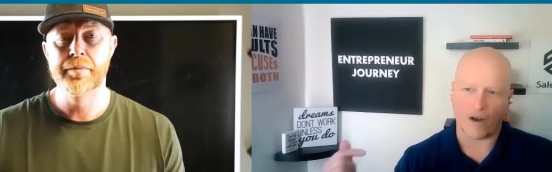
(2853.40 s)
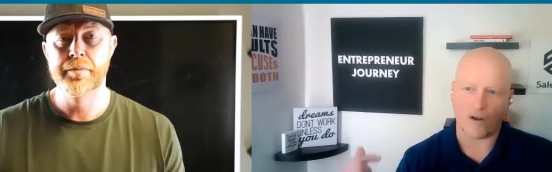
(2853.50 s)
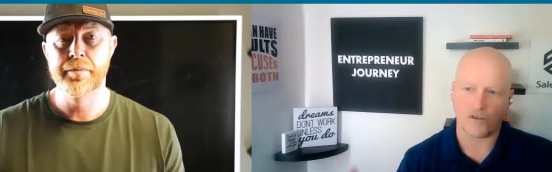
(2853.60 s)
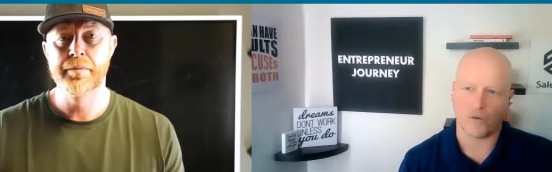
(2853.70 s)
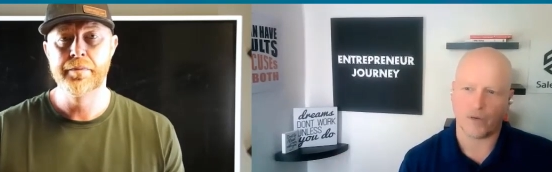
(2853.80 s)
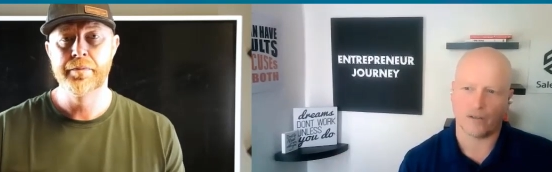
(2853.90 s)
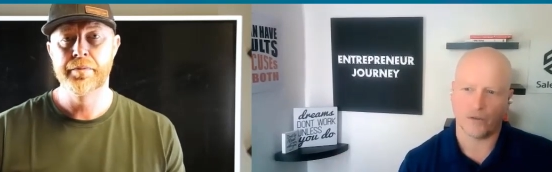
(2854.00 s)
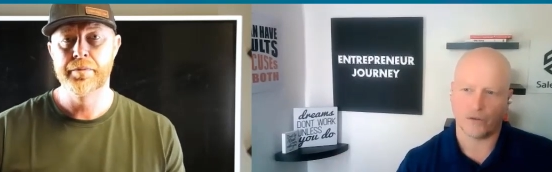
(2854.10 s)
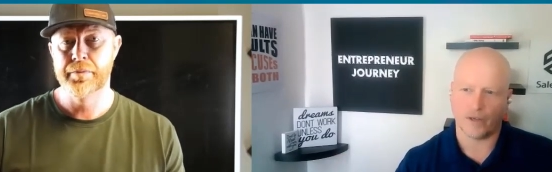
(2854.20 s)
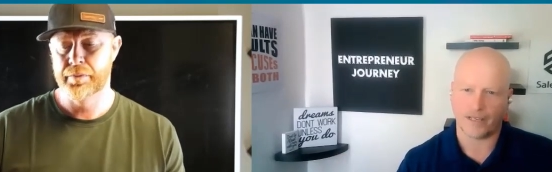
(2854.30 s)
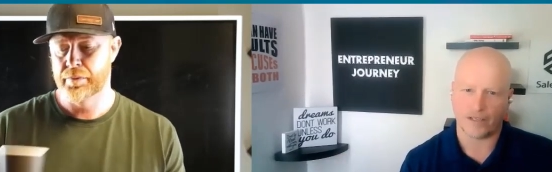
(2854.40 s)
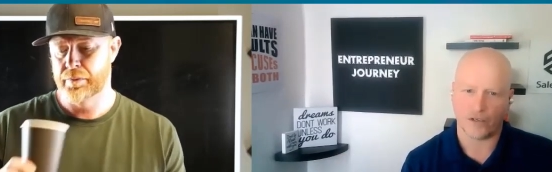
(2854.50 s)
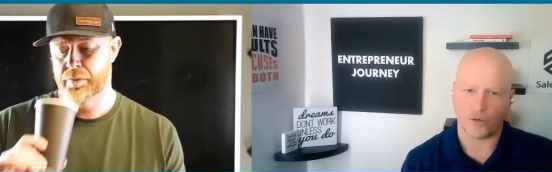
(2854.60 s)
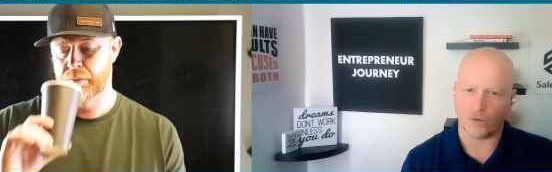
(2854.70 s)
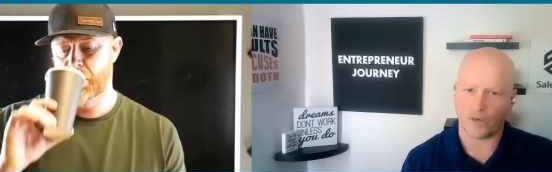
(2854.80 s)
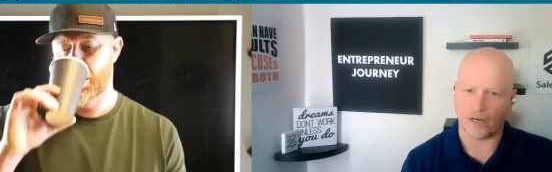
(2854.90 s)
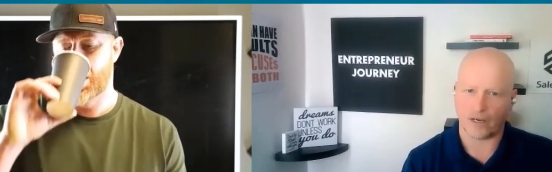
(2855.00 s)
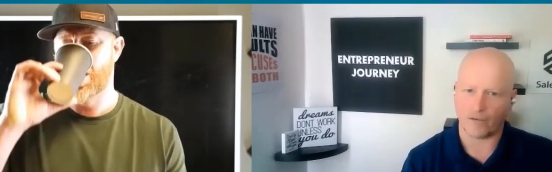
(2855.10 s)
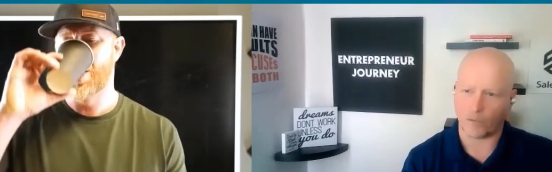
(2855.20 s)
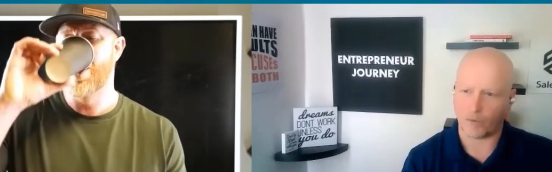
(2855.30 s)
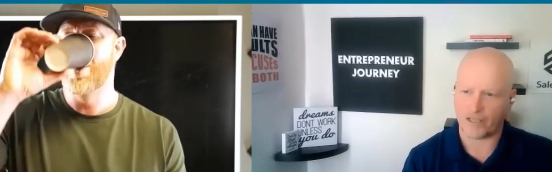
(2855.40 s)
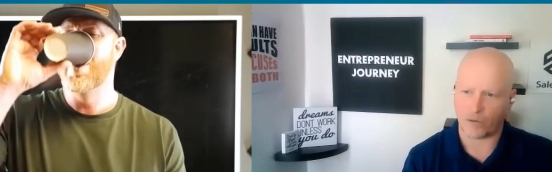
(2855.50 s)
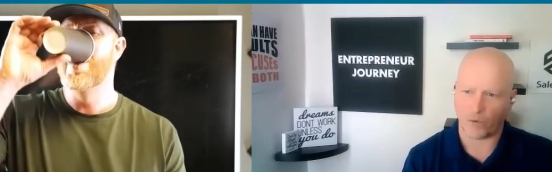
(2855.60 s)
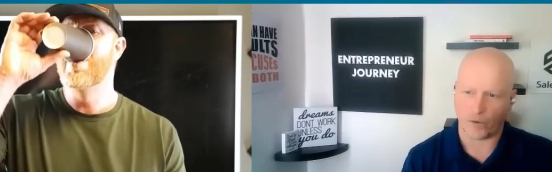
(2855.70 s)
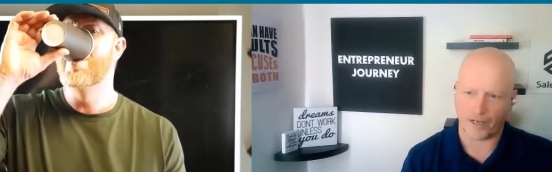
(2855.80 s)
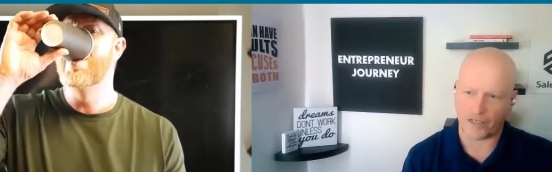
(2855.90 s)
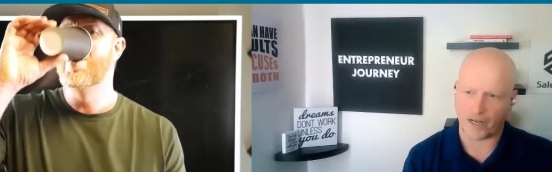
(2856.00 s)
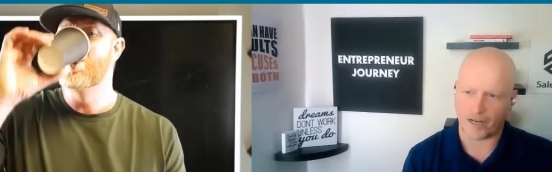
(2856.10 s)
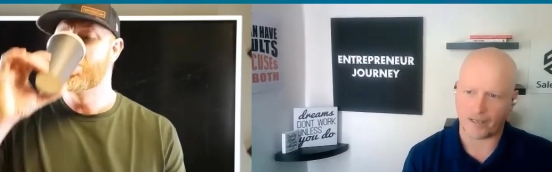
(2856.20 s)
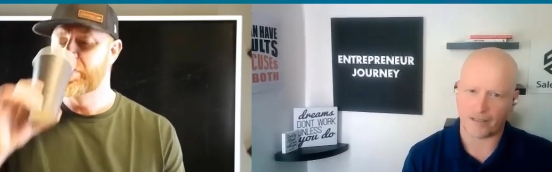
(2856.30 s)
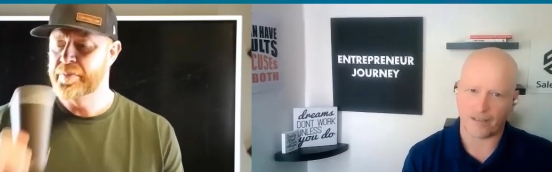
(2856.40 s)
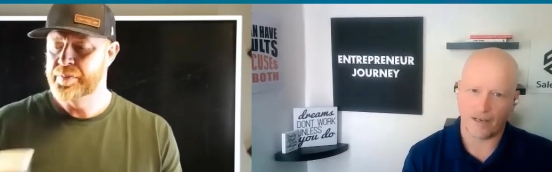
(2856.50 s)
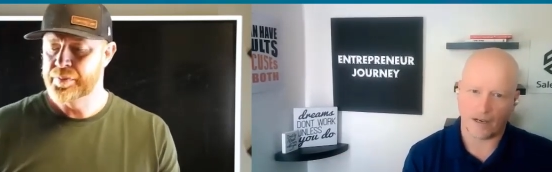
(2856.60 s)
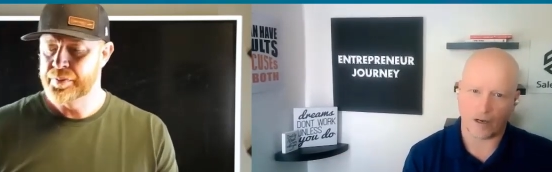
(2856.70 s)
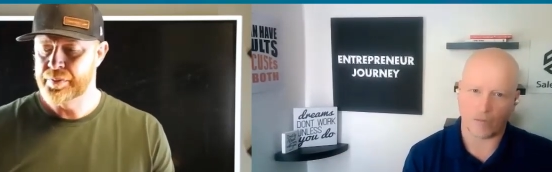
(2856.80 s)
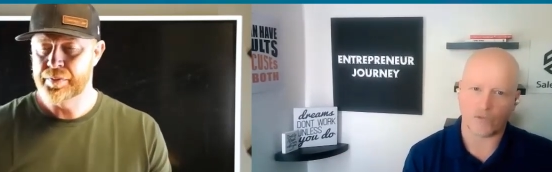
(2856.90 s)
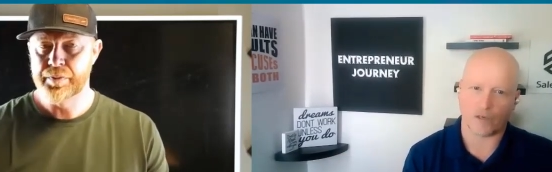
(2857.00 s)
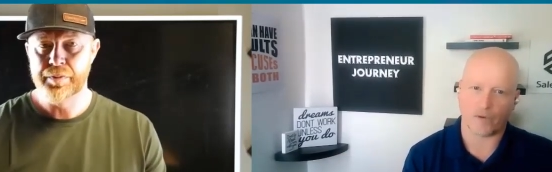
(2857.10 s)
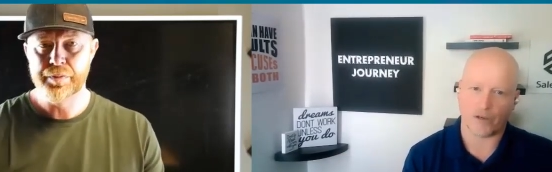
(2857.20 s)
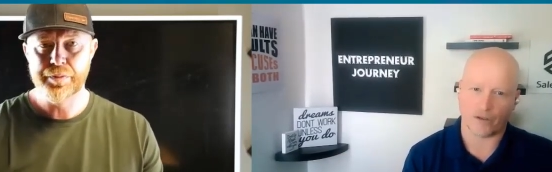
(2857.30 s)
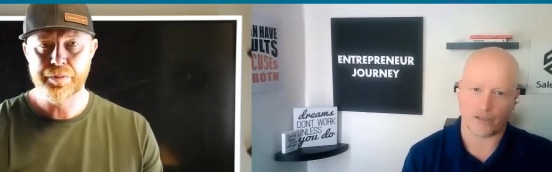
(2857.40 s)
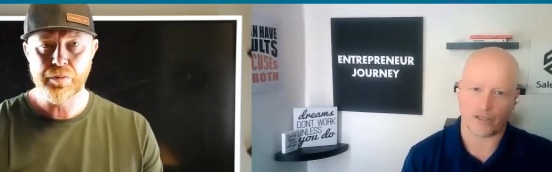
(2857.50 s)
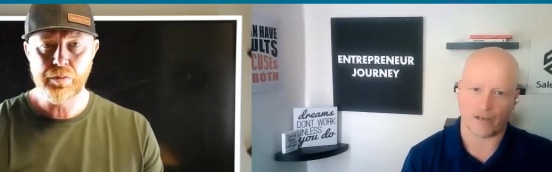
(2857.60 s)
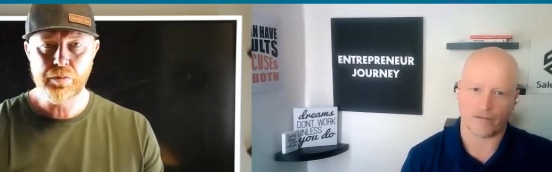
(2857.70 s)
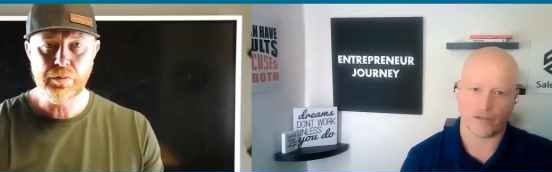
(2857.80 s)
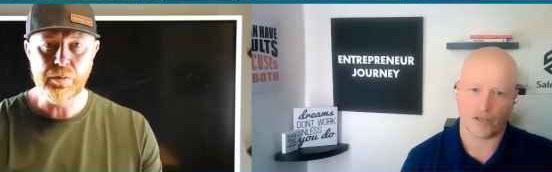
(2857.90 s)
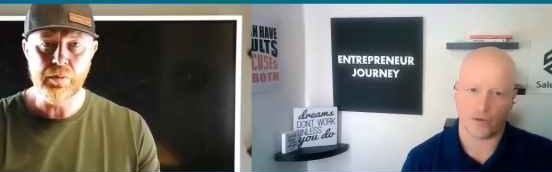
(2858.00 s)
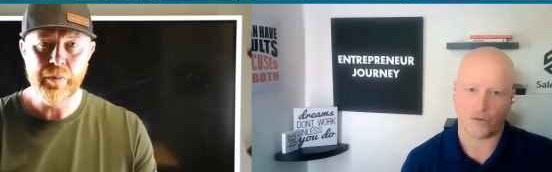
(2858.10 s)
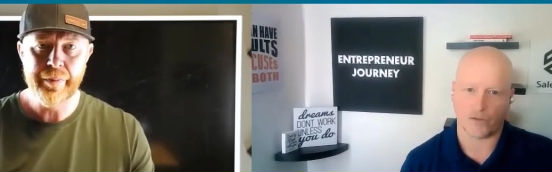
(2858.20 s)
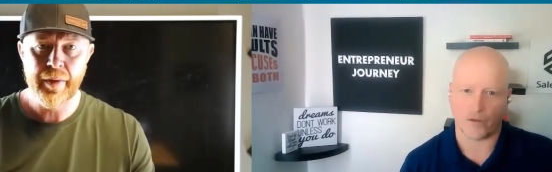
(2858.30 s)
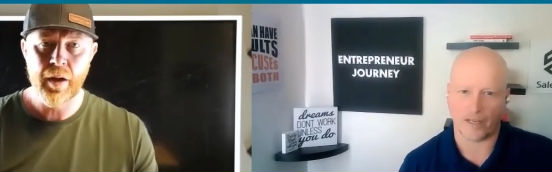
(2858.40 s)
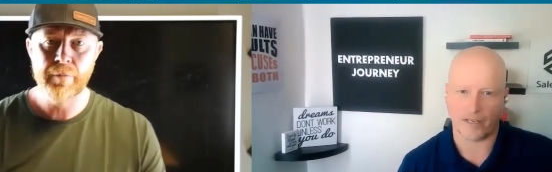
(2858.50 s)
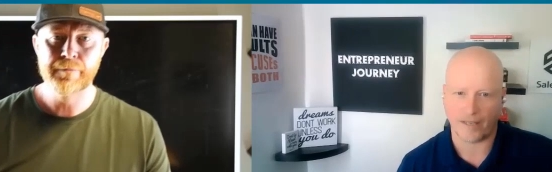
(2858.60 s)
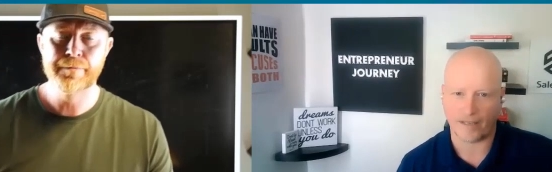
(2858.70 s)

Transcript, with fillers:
Speaker 1: I'll also include links to uh, Replace Your Mortgage and um, some of your other stuff too, so that,